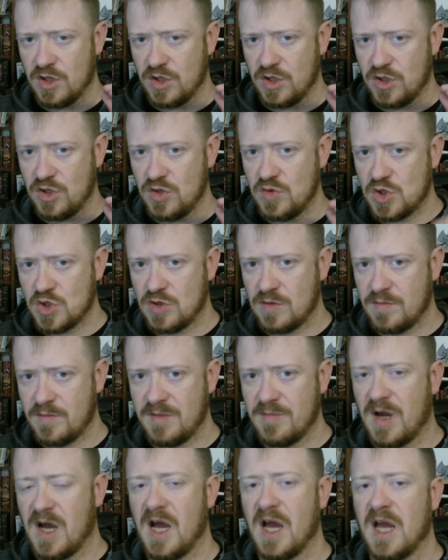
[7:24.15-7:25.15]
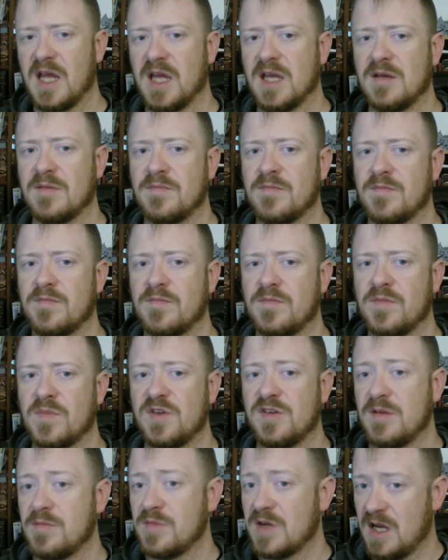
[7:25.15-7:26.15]
you should be buying
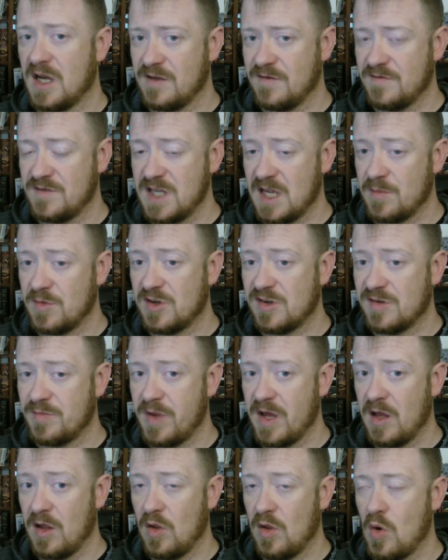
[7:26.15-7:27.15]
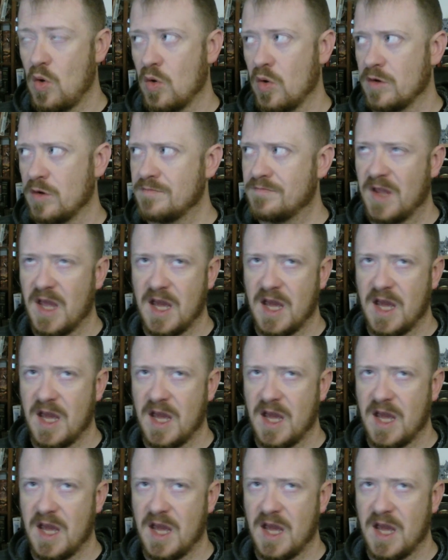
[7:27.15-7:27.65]
some kind of damage spell or